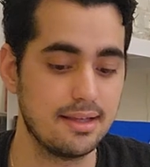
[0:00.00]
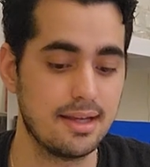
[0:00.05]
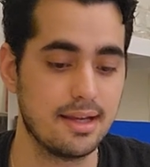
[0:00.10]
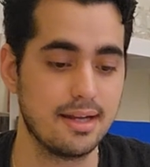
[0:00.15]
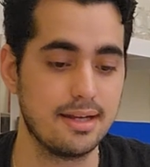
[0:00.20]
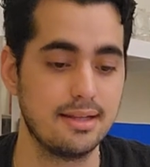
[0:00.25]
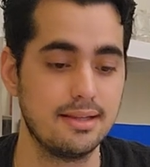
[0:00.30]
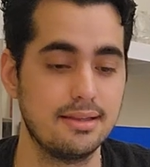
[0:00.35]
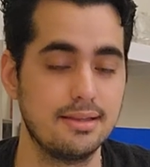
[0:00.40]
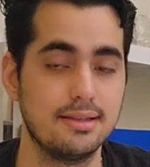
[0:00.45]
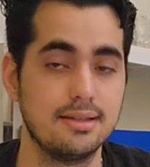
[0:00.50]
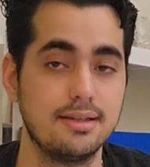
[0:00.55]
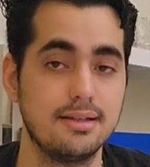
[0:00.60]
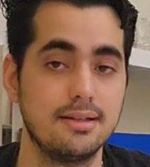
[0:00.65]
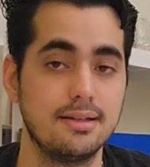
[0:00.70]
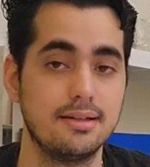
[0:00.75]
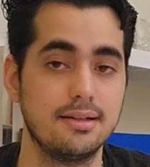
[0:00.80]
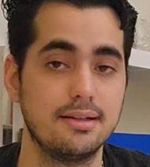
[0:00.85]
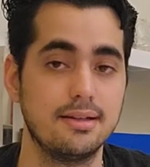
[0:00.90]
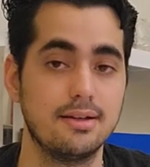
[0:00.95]
and in
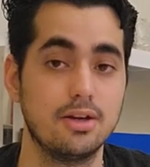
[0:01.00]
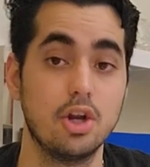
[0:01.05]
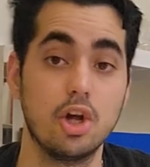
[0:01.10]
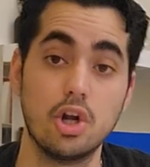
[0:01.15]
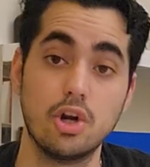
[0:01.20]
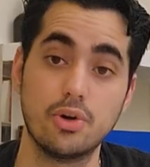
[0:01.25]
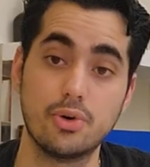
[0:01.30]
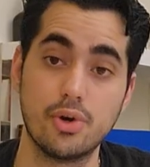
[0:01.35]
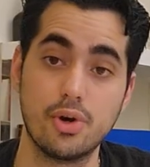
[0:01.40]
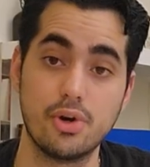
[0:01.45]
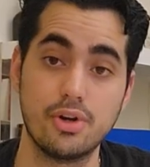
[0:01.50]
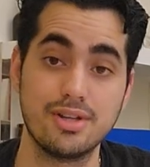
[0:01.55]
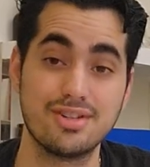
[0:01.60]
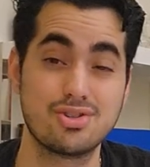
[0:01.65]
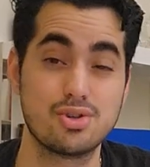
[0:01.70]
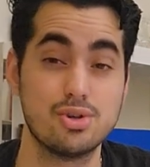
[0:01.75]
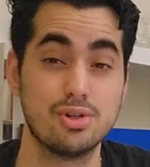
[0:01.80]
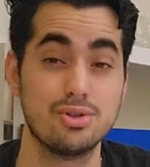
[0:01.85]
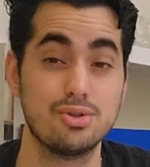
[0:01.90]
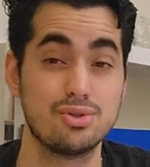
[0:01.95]
the long run, it's
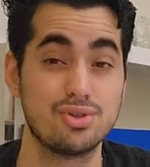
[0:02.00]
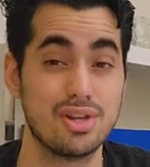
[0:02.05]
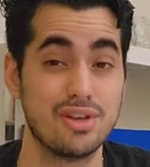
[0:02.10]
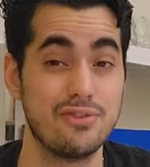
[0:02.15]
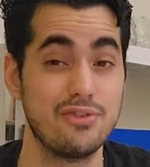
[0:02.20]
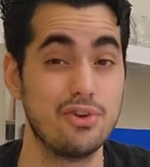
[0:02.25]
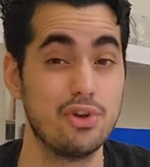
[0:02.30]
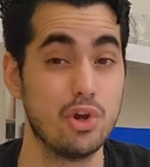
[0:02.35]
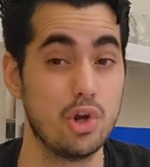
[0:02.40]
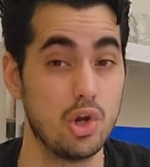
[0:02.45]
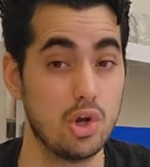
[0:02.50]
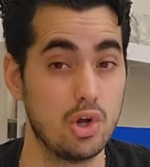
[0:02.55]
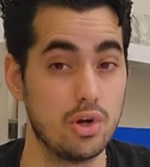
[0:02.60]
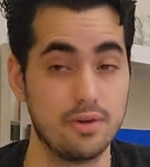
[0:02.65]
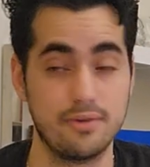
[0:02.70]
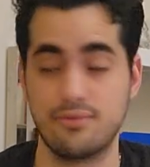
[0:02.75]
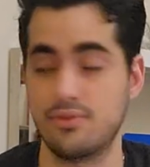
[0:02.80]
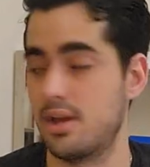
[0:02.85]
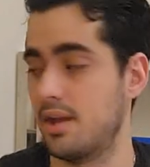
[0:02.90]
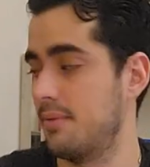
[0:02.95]
going to save you a lot
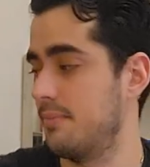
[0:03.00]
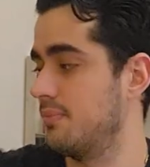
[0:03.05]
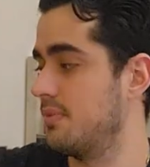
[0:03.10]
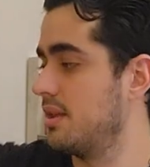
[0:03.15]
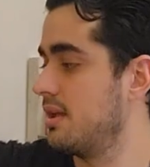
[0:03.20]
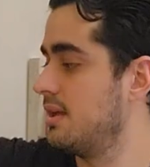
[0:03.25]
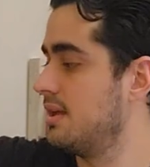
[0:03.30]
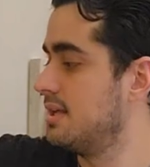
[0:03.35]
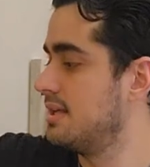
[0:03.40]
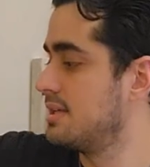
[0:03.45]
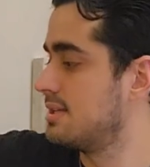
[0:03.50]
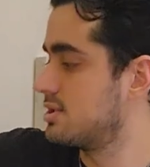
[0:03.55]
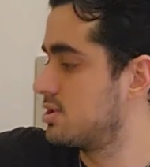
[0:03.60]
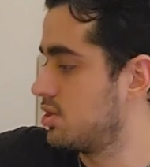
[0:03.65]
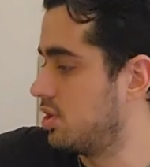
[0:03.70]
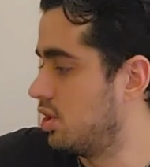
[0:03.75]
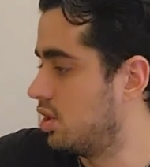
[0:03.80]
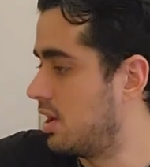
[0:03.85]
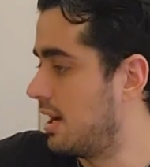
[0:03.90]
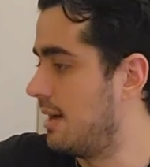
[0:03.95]
of time.
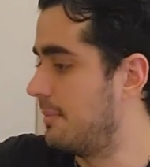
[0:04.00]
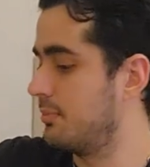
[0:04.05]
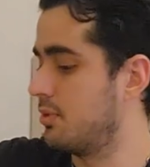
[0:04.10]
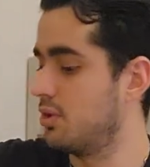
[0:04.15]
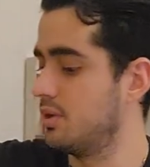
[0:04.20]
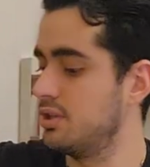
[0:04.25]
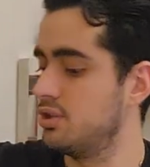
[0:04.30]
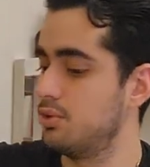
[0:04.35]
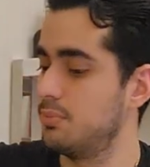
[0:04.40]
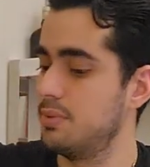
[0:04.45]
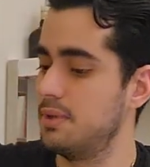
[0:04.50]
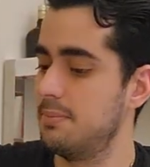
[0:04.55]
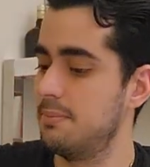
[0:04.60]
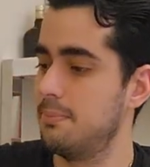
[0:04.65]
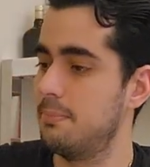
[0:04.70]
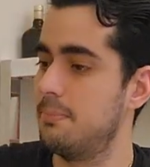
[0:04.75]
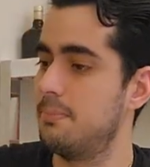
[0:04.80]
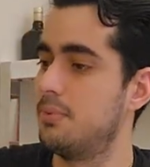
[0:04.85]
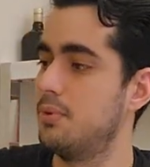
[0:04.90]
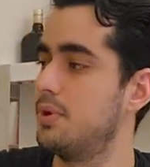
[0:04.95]
So I'm going to be
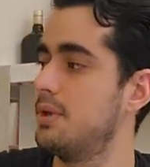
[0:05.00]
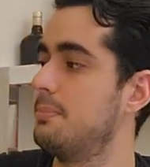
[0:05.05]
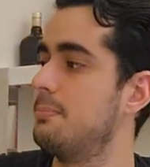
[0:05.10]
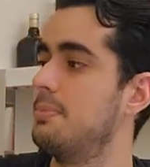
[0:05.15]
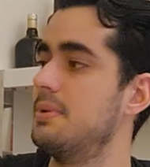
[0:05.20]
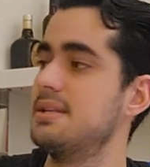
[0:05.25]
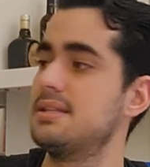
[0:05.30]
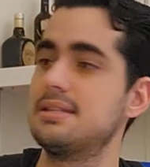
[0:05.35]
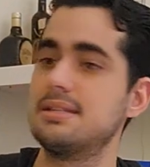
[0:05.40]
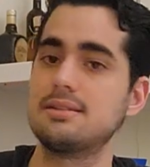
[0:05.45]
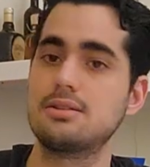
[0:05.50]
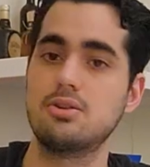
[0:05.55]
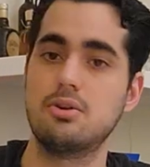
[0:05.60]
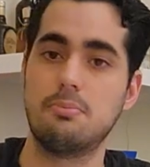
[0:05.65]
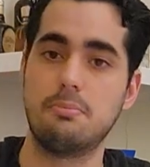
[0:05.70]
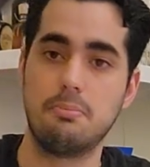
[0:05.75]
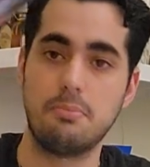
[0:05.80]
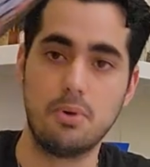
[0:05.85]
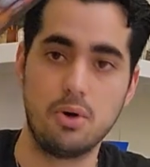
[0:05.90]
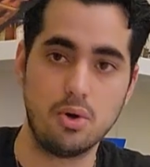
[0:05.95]
putting pieces
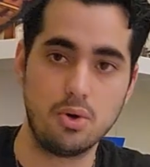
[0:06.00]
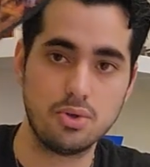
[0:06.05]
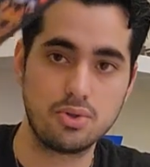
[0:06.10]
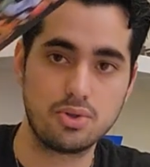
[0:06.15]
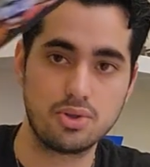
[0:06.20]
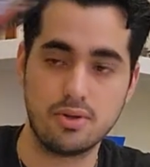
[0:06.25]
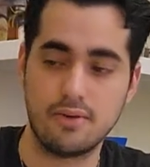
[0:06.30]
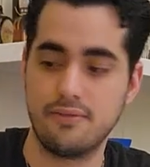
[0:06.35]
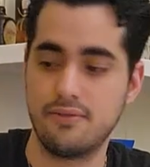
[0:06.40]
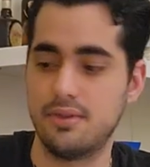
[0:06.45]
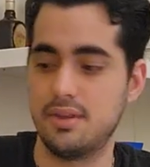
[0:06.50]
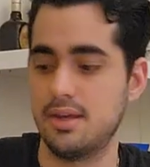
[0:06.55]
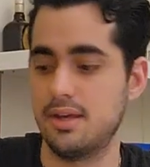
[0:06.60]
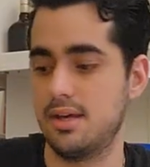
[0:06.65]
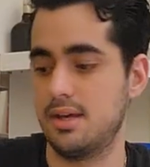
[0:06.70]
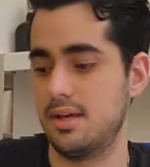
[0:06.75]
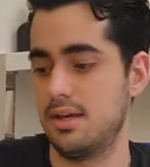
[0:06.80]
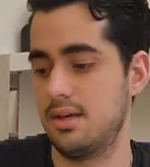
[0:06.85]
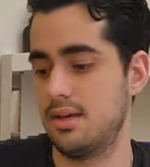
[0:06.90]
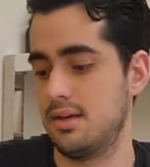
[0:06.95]
on both of the
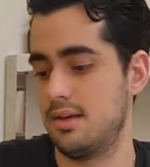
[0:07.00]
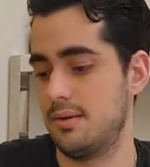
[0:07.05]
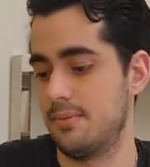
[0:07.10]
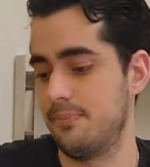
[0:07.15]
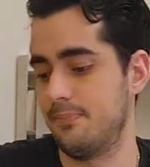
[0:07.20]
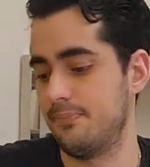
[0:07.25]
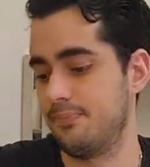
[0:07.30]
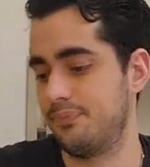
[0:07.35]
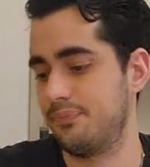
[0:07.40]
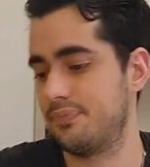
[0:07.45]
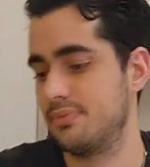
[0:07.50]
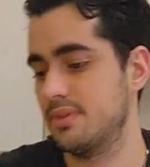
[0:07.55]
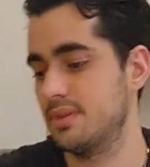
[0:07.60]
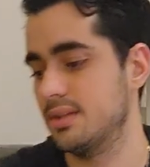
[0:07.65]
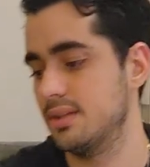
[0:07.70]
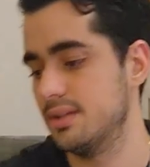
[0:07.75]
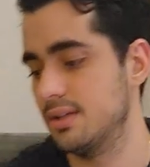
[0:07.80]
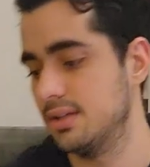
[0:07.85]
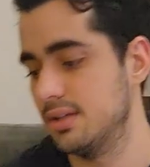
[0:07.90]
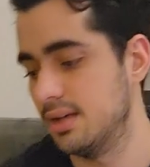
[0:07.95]
um,
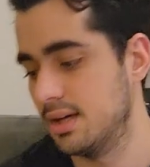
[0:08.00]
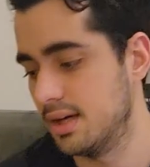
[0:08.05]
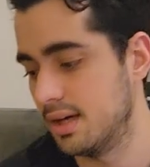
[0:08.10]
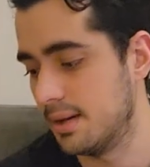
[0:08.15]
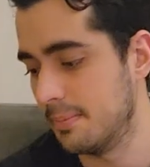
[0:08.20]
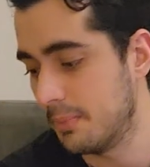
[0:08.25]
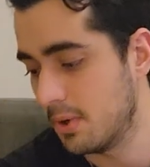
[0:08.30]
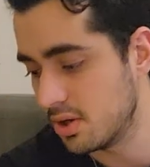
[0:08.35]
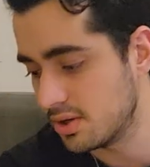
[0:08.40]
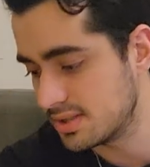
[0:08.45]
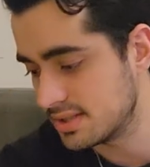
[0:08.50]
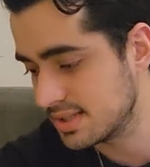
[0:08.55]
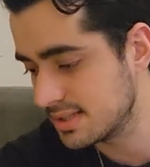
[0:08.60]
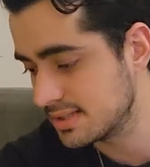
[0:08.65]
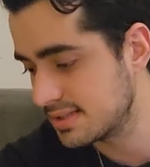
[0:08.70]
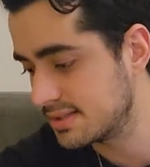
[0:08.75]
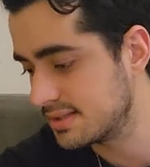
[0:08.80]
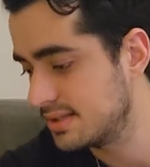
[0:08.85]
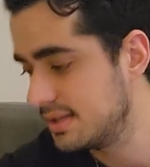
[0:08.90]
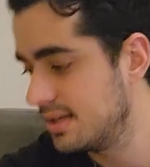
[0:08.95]
uh,
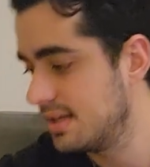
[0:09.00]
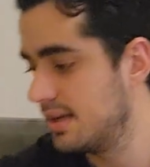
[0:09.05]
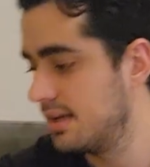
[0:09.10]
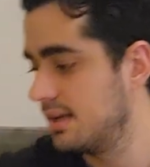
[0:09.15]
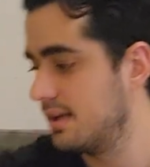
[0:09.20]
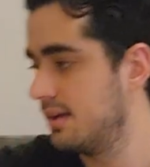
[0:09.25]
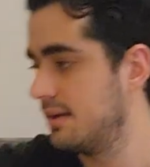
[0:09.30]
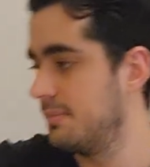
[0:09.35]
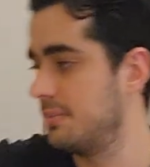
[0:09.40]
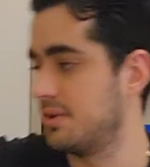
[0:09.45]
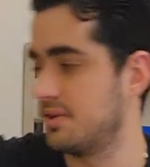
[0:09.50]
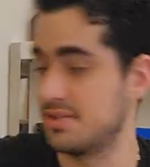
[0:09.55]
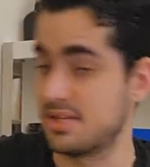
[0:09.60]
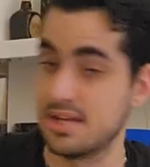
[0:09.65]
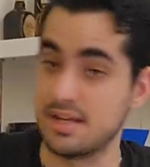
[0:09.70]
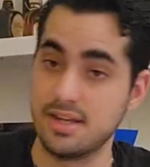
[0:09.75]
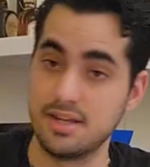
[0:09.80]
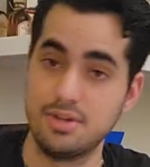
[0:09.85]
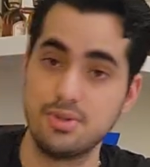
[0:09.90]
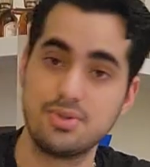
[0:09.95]
boxes because
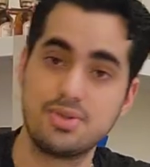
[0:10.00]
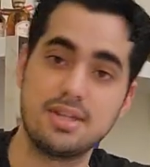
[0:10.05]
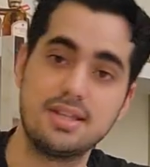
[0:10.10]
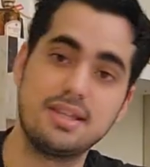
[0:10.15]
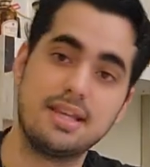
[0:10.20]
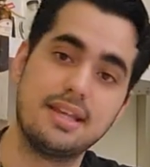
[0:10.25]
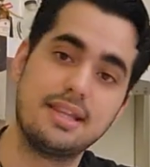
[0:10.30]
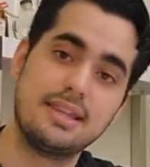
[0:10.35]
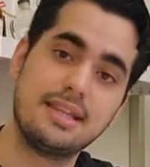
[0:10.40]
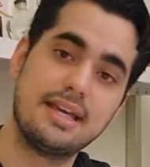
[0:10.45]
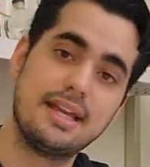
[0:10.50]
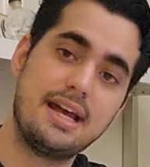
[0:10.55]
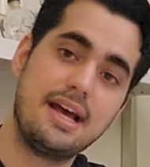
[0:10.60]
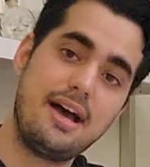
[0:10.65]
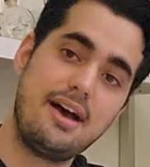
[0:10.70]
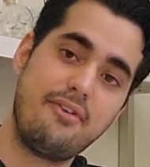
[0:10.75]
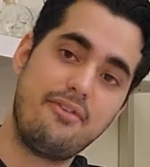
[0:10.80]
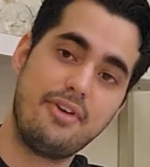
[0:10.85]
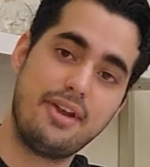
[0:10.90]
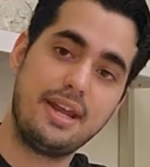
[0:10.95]
I can use it and then I
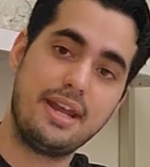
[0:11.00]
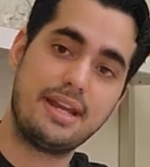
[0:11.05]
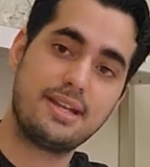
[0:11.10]
have an